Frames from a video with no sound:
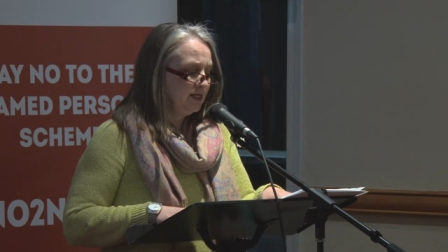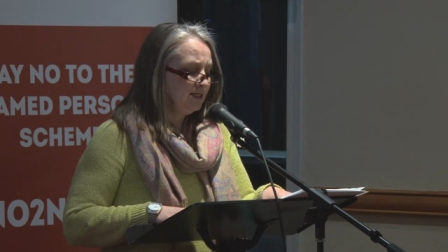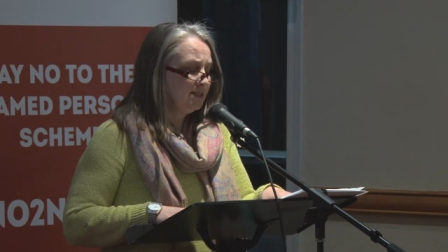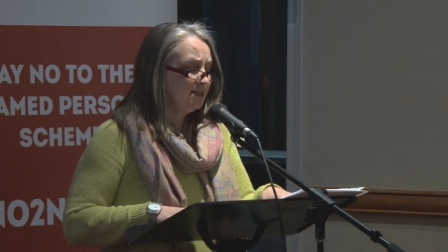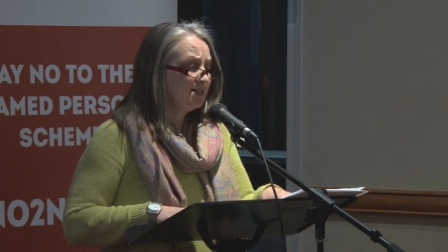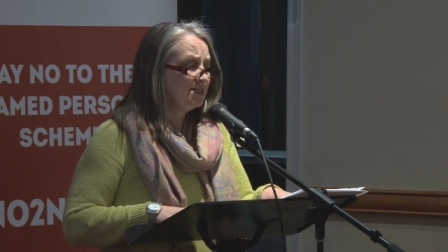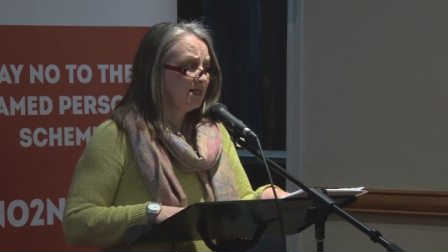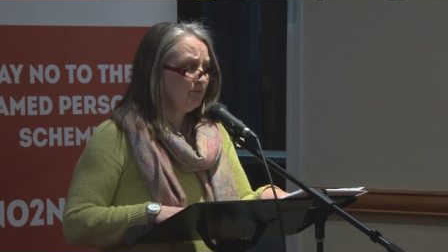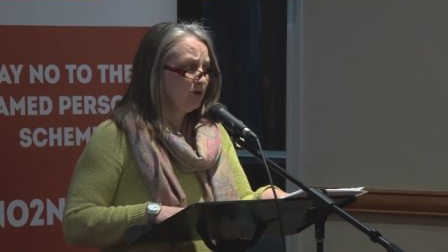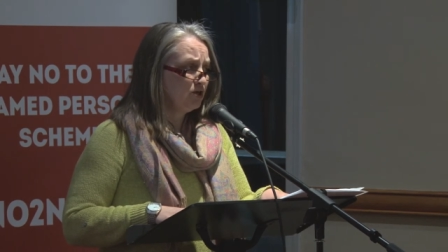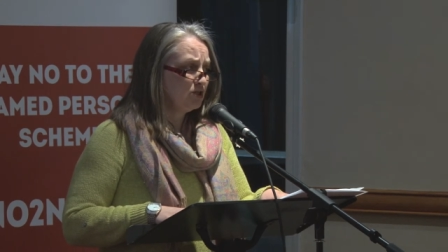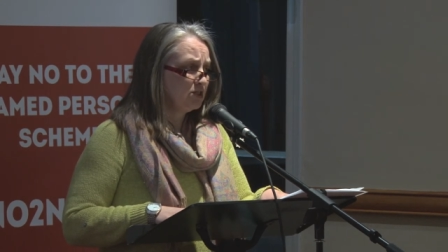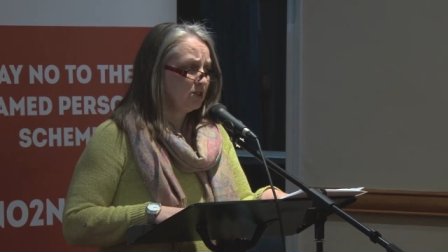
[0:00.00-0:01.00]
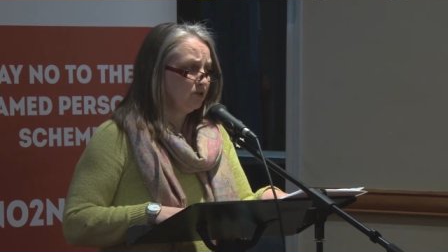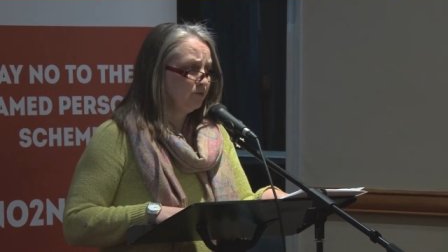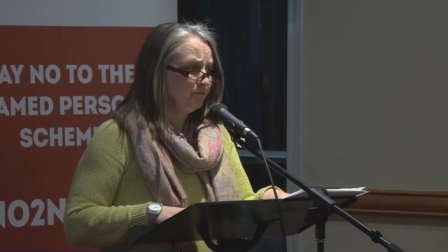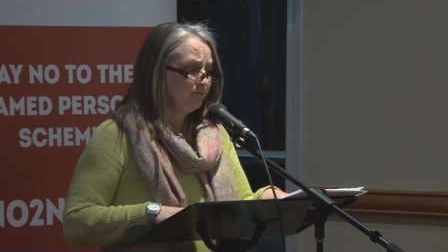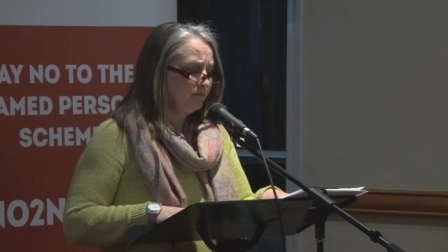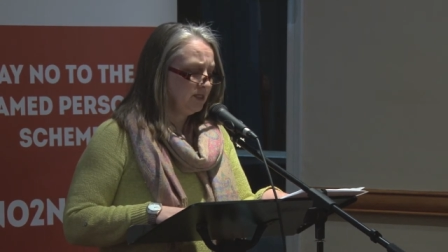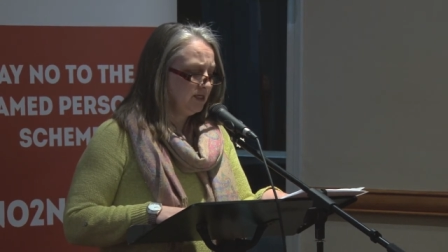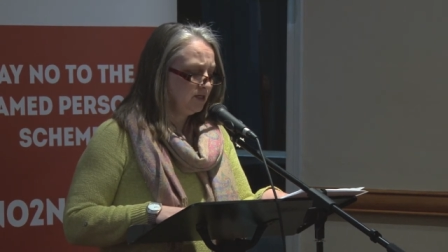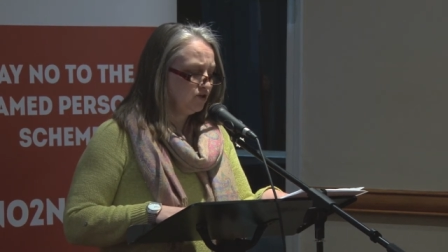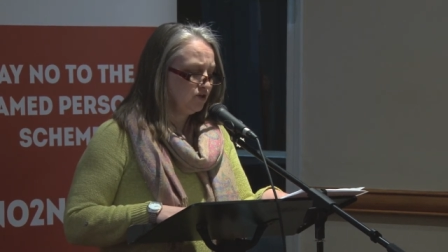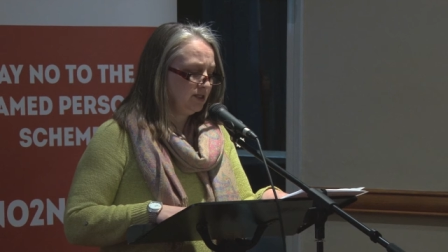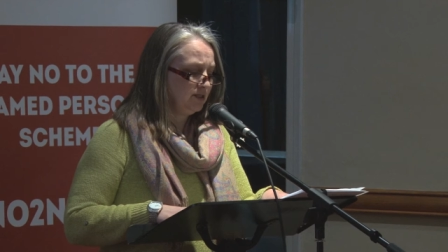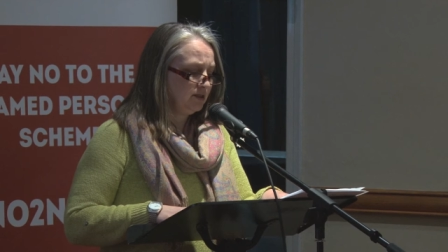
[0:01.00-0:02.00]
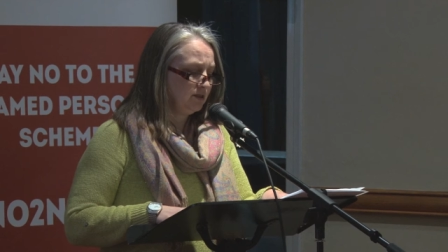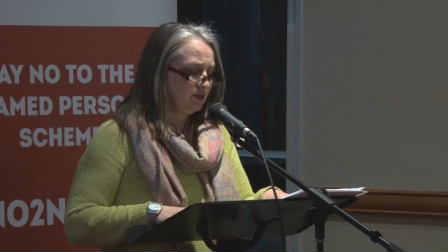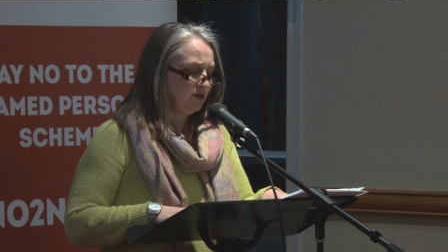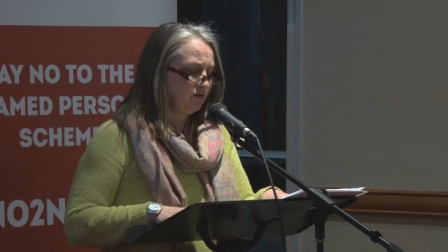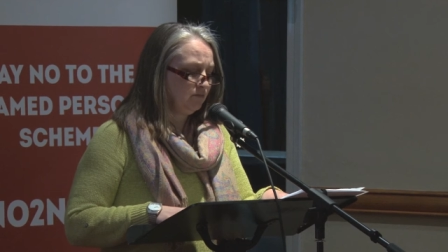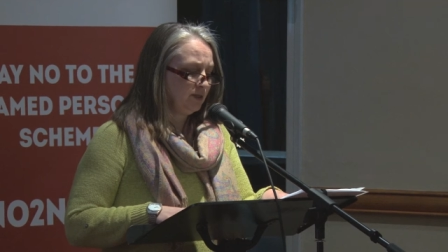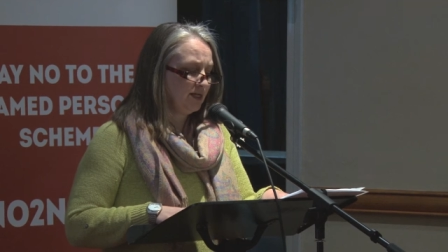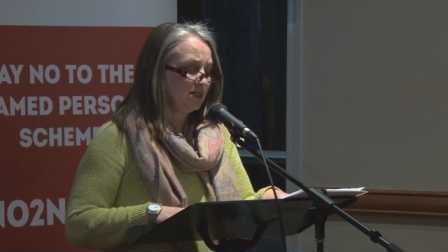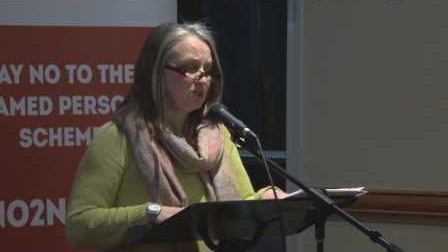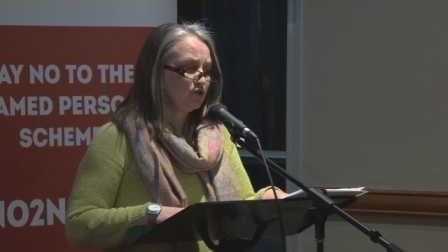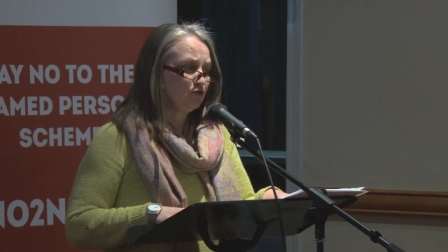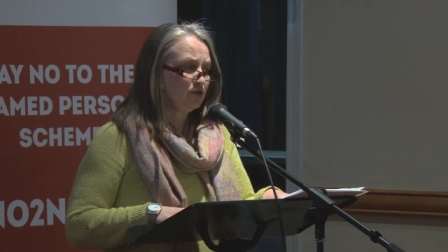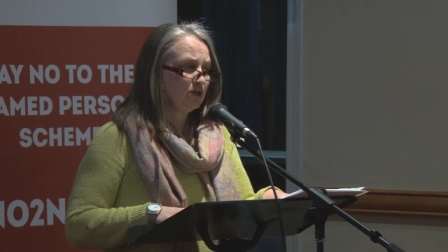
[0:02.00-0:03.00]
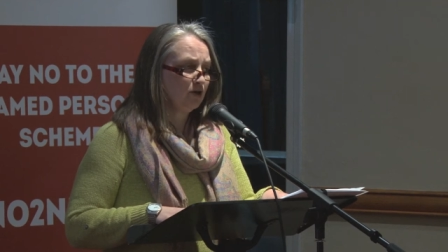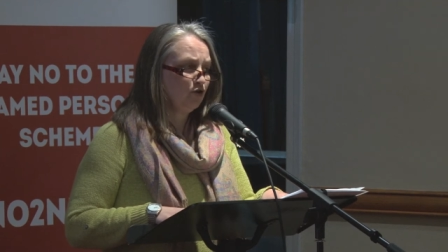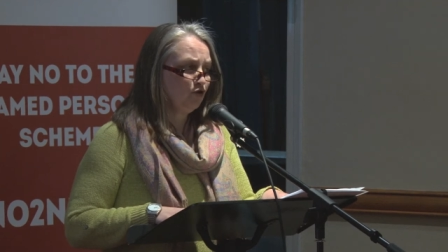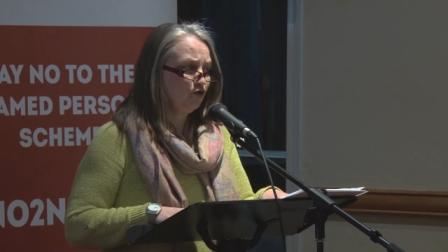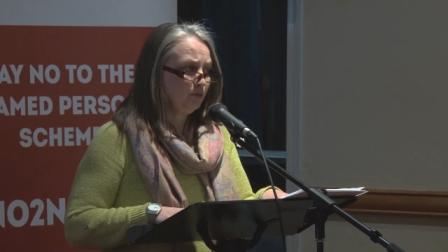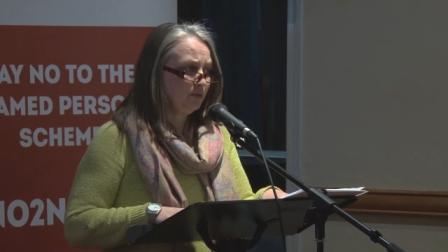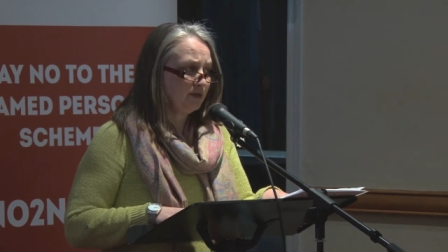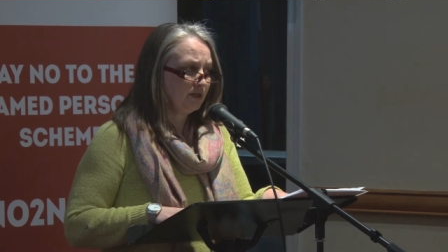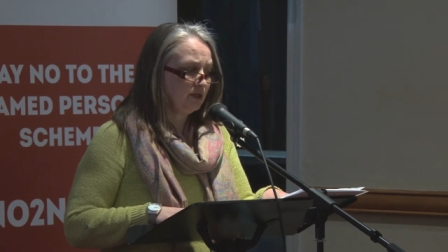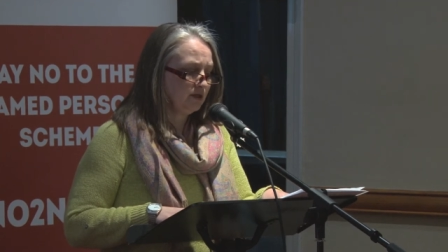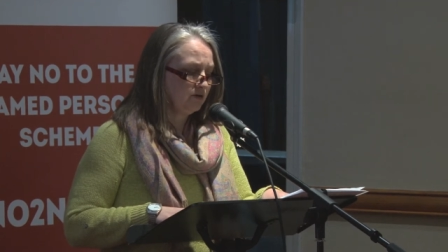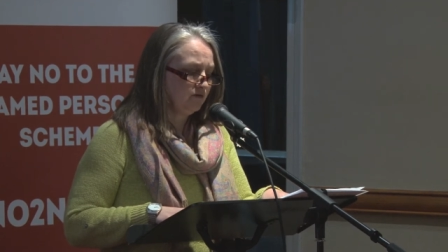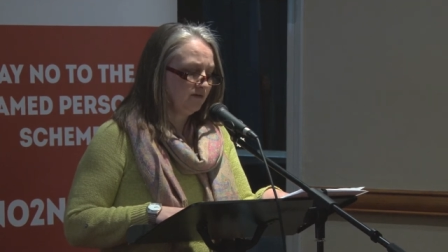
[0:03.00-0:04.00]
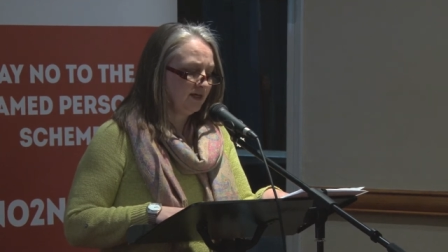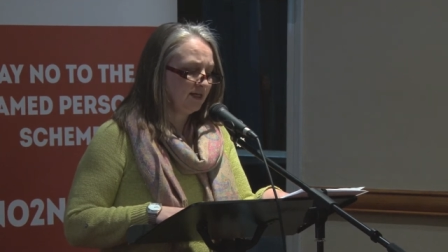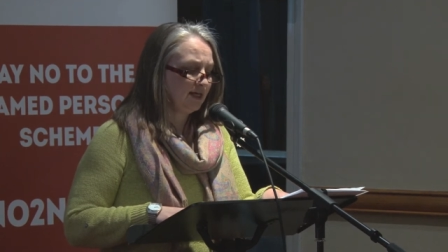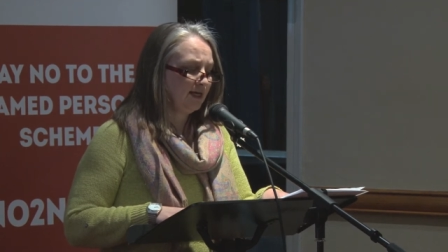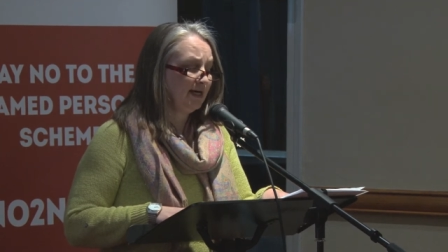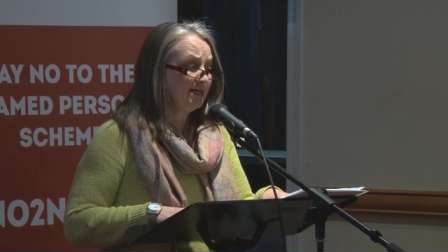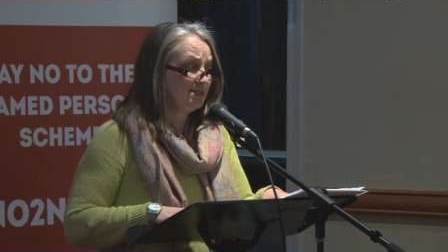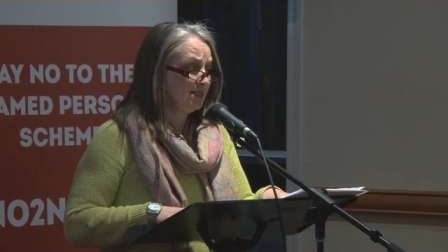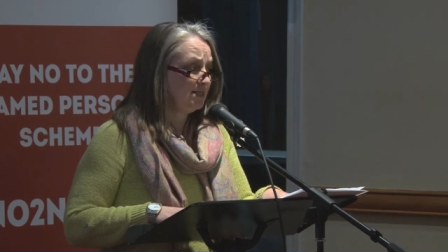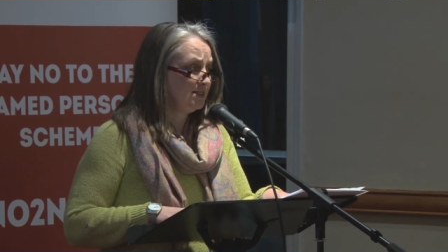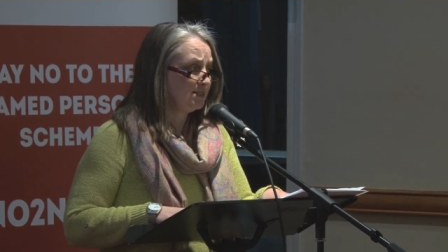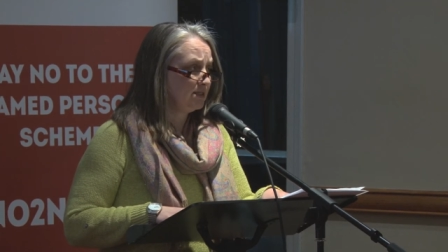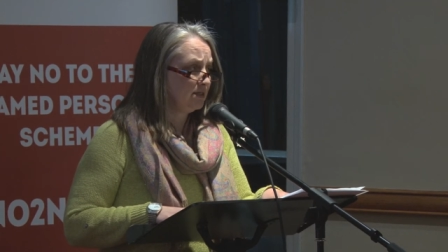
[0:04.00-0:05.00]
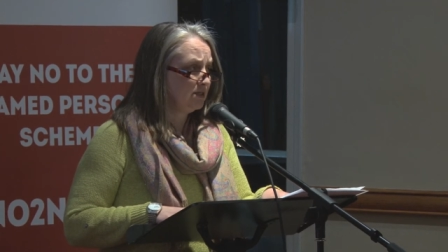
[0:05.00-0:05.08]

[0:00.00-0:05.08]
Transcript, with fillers: And in the same article, they agreed that the government had sought to incorporate GIRFEC as is